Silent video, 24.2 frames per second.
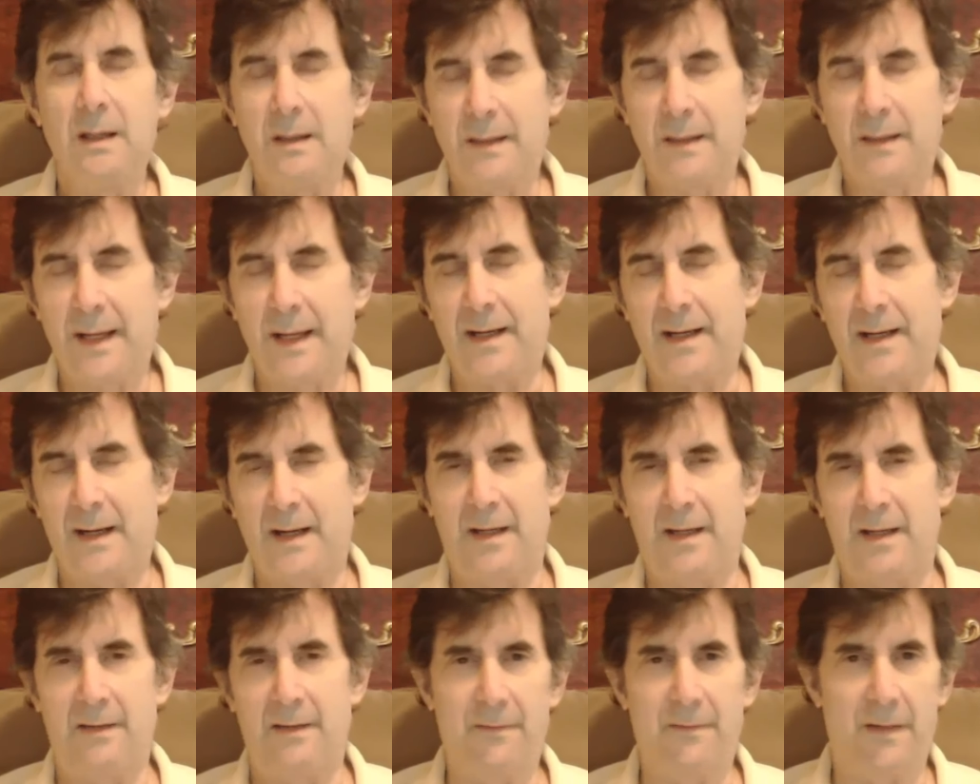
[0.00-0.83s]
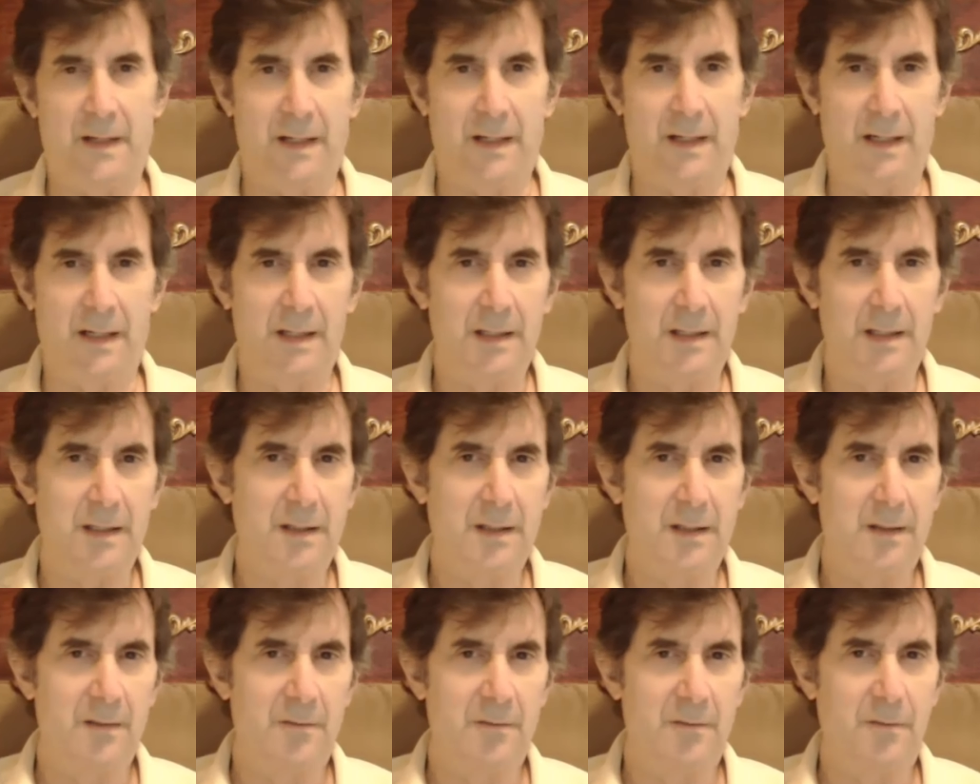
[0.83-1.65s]
that kind of
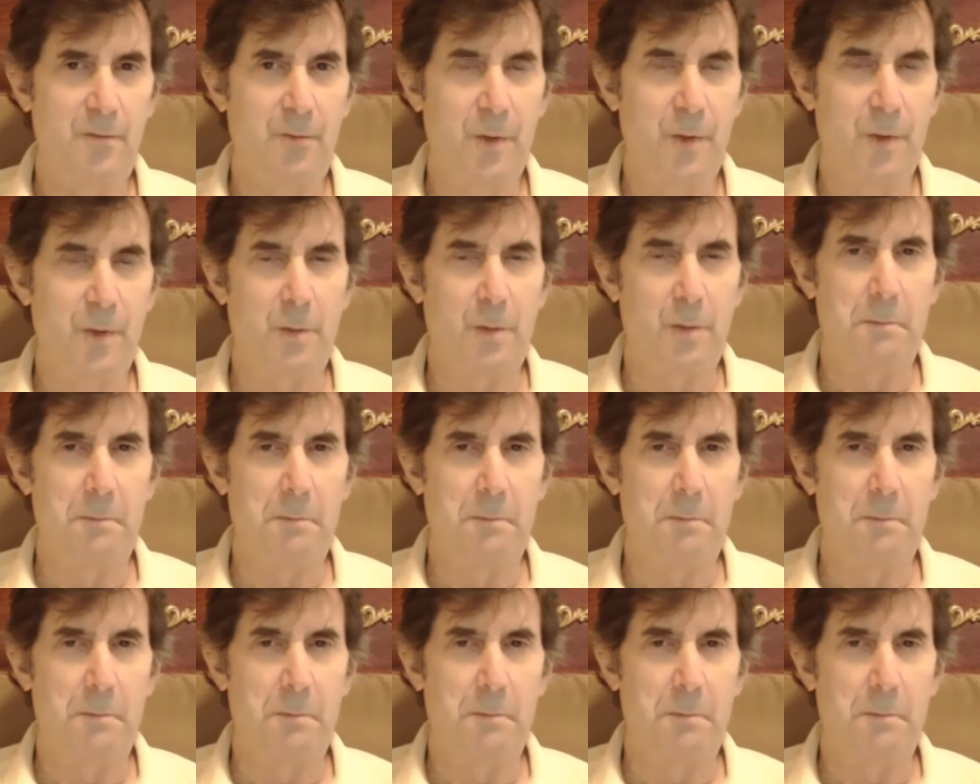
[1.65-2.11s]
real